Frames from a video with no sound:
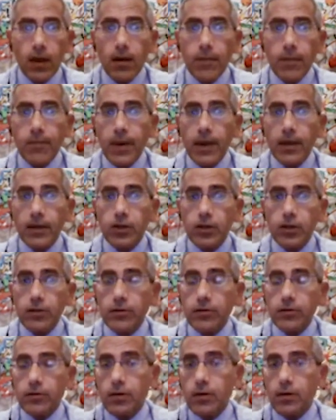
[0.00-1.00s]

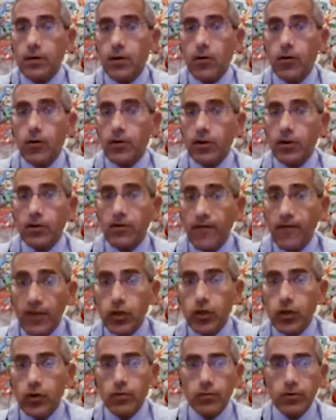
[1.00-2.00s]
patients or
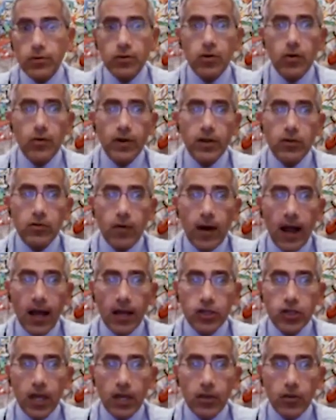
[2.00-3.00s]
individuals going to
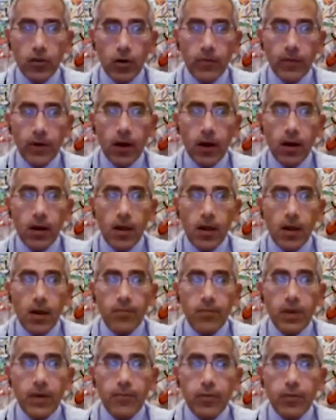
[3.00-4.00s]
Hajj and Umrah,
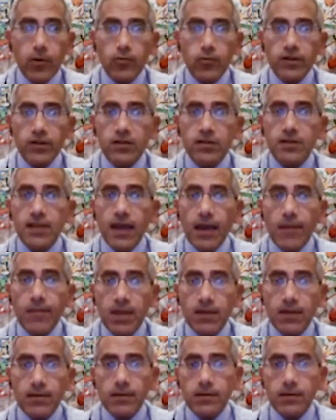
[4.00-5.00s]
people with
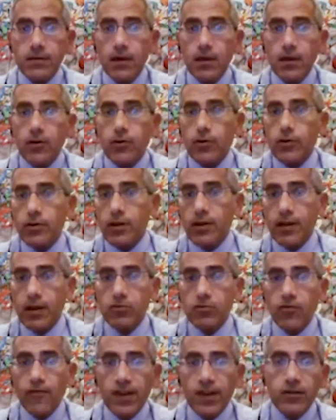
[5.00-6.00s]
diabetes, chronic
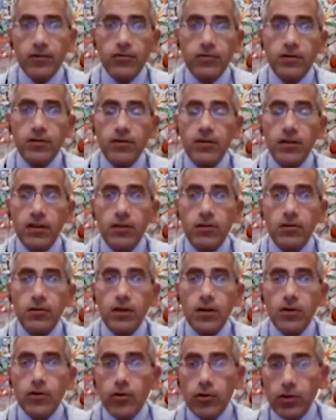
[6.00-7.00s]
cardiovascular disease,
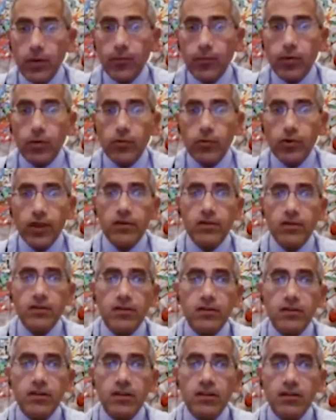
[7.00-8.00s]
chronic pulmonary
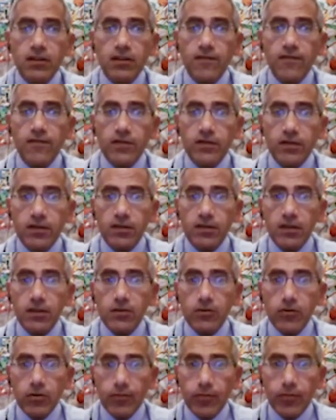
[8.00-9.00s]
disease, liver
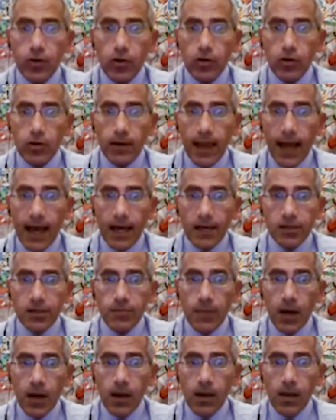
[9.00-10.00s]
disease, or bronchial
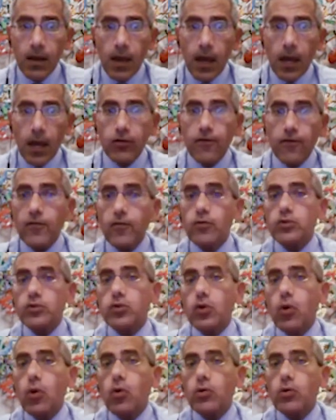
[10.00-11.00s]
asthma, and of
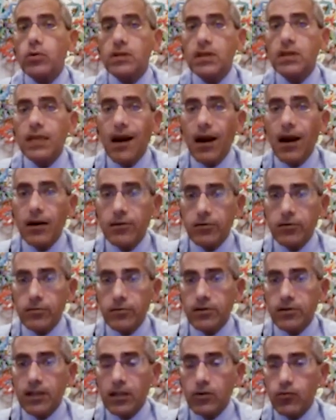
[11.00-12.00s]
course, all the
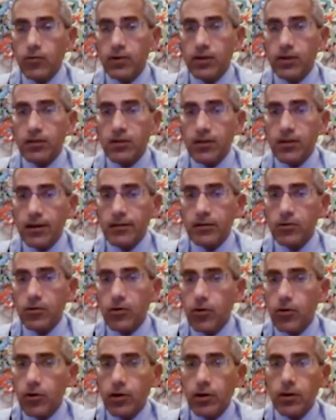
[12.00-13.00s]
others that we discussed
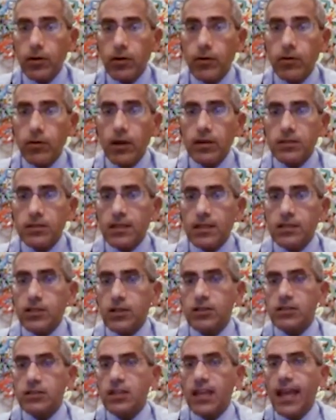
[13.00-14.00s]
earlier, such
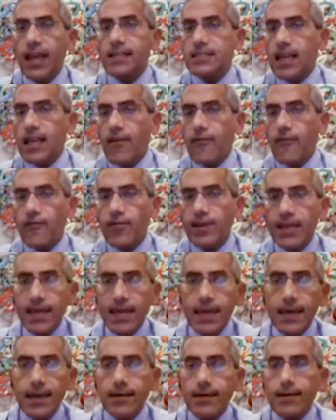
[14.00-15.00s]
as CSF
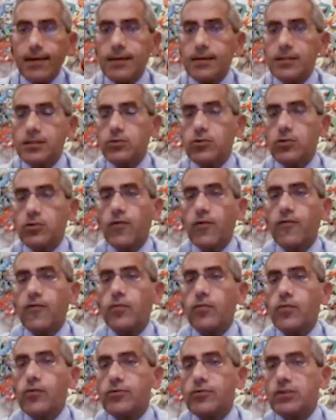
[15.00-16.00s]
leak, a history of
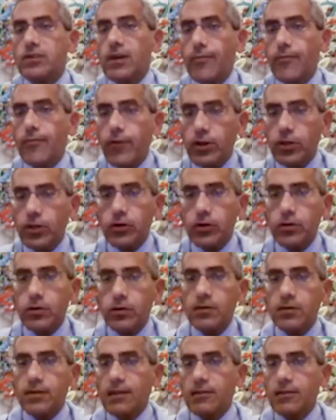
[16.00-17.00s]
immune
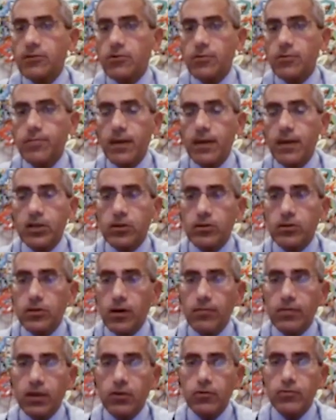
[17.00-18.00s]
suppression, cancer patients
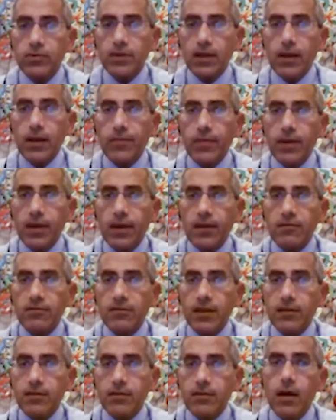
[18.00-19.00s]
on chemotherapy,
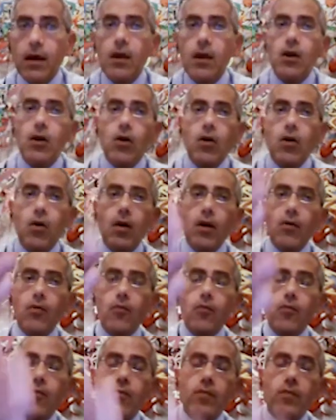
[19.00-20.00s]
etc.
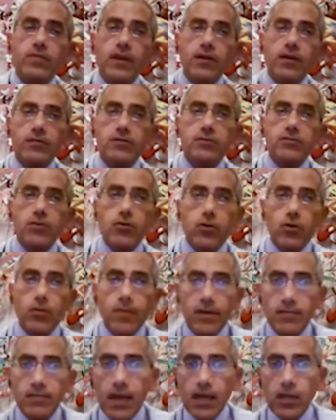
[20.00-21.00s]
There is
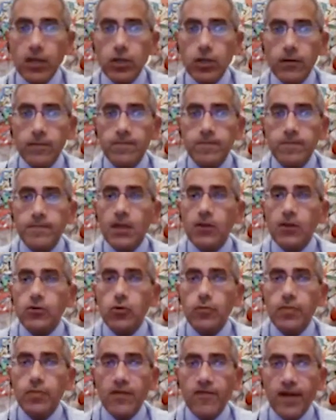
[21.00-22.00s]
recommendation
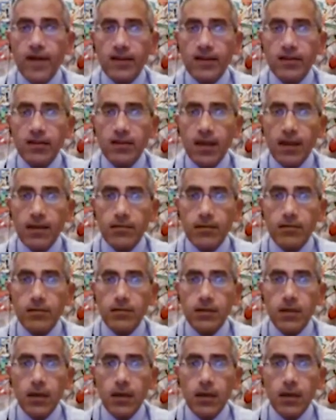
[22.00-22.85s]
to be vaccinated.